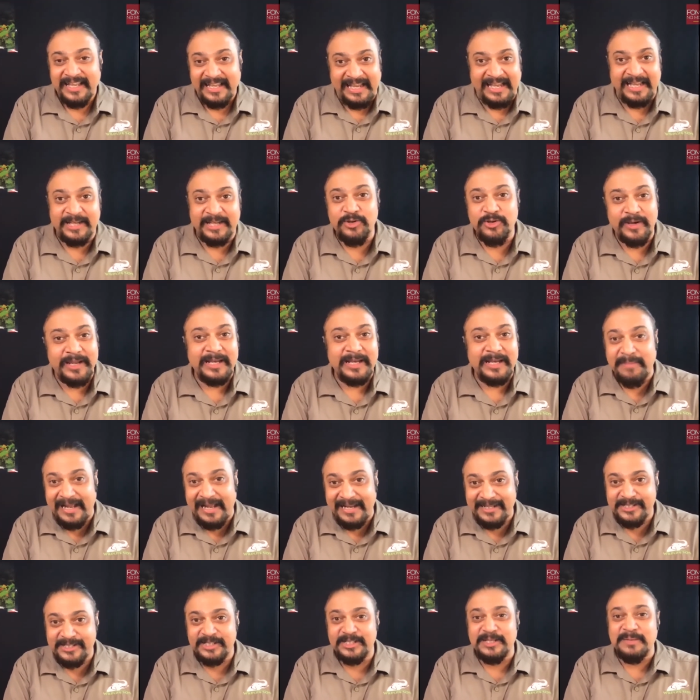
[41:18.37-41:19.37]
And you can
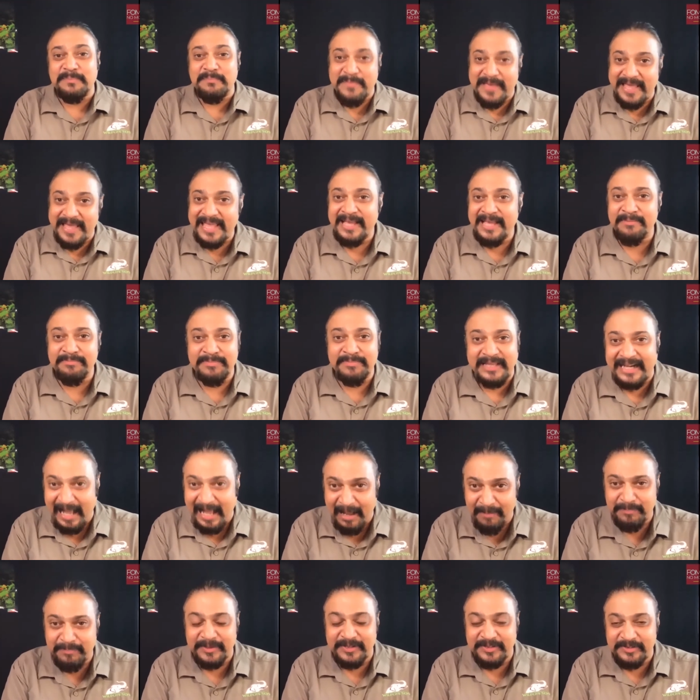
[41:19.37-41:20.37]
imagine the mayhem that
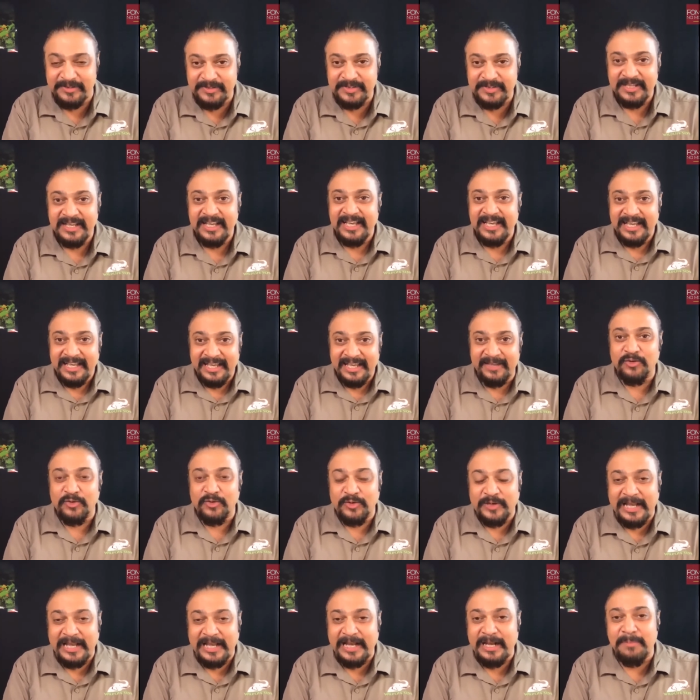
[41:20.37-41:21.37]
happens if
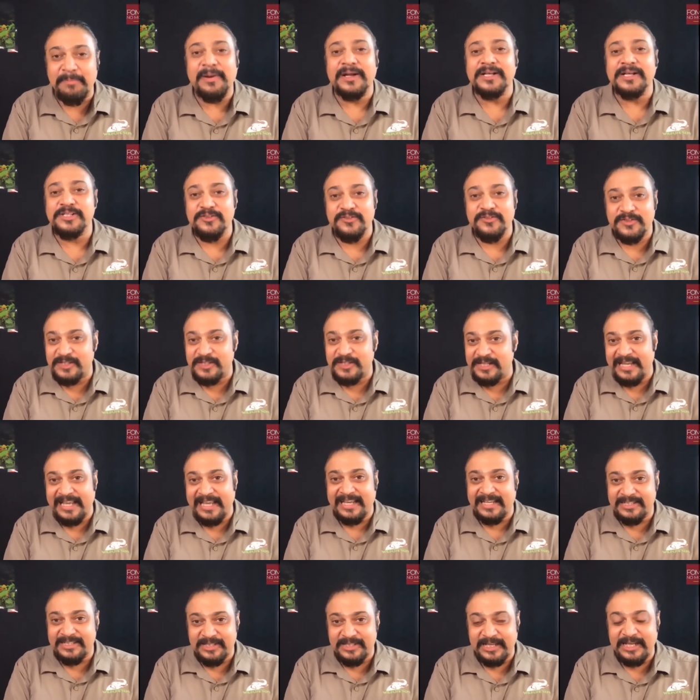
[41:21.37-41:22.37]
you take a bunch of
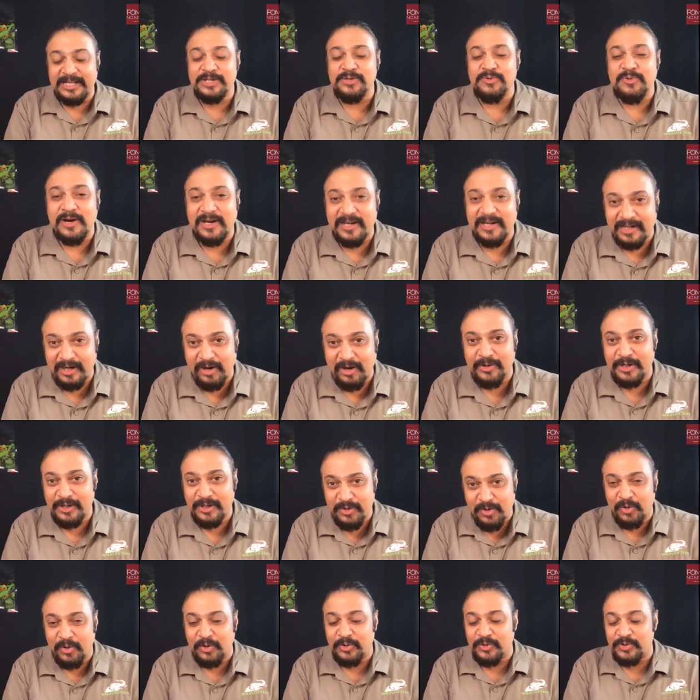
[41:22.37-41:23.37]
snakes into a
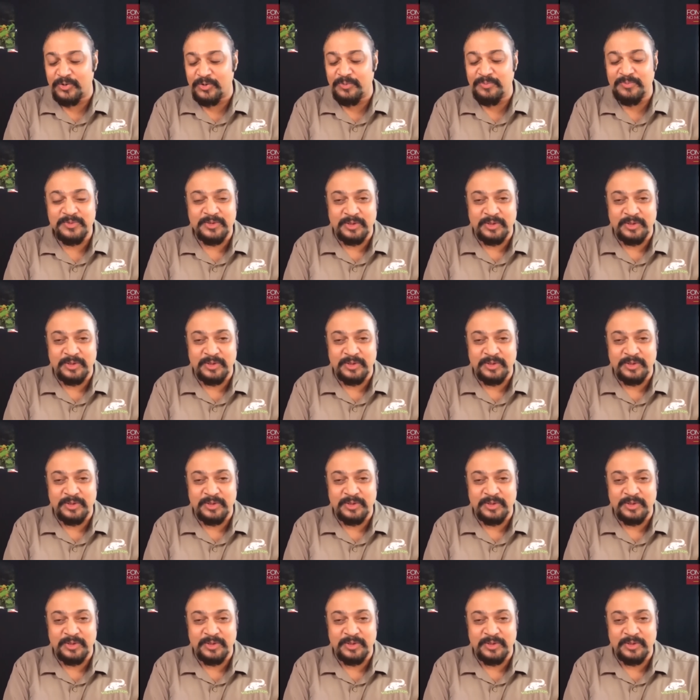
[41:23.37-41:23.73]
crowded courtroom.